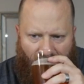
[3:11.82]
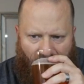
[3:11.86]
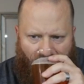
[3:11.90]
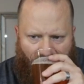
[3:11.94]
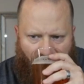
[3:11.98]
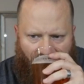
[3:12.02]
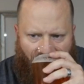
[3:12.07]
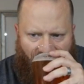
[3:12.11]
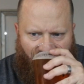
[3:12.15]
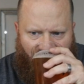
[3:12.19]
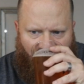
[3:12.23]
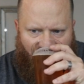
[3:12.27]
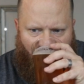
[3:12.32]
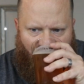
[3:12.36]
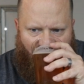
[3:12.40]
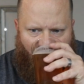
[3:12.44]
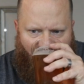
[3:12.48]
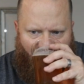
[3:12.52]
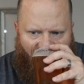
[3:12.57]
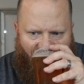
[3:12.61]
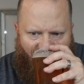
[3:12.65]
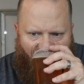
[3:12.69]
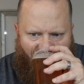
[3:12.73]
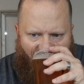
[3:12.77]

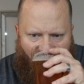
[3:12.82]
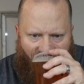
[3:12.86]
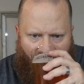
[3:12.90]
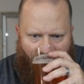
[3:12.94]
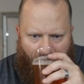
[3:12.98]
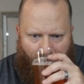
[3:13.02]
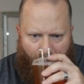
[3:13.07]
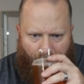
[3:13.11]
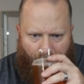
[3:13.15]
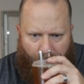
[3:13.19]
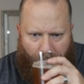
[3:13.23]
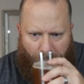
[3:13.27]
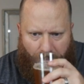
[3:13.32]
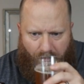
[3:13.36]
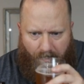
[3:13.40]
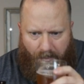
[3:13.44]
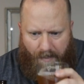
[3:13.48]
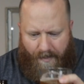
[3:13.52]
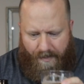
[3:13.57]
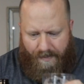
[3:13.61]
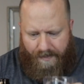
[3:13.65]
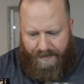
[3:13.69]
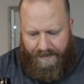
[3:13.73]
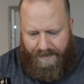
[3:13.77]

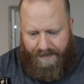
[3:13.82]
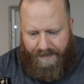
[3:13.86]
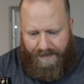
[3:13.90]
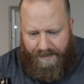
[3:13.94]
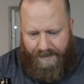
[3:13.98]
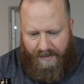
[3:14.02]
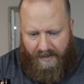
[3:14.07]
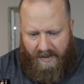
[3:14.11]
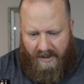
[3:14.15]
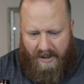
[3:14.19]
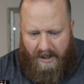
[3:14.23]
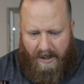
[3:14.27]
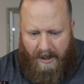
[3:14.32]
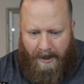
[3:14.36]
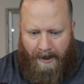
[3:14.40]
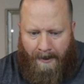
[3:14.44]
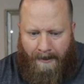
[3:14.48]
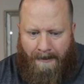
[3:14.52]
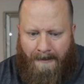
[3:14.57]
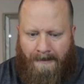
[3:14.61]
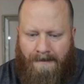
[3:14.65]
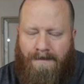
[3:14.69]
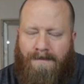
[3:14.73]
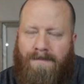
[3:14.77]

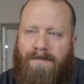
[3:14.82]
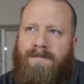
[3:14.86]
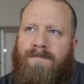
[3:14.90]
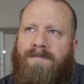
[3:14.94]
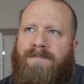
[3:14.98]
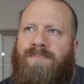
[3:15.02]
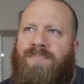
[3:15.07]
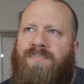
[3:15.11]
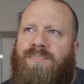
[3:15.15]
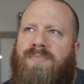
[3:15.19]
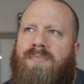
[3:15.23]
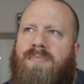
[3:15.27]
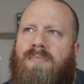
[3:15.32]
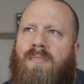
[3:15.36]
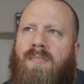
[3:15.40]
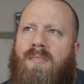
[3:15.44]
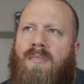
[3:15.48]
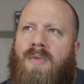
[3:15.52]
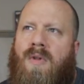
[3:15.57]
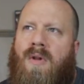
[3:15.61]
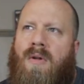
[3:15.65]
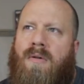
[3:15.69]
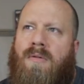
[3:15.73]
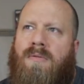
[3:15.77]

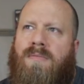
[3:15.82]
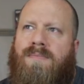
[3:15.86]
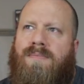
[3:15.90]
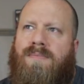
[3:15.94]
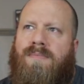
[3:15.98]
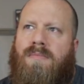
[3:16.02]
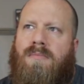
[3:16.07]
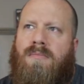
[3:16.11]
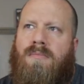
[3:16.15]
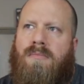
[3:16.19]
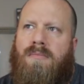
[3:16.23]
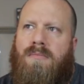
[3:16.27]
(no one is talking)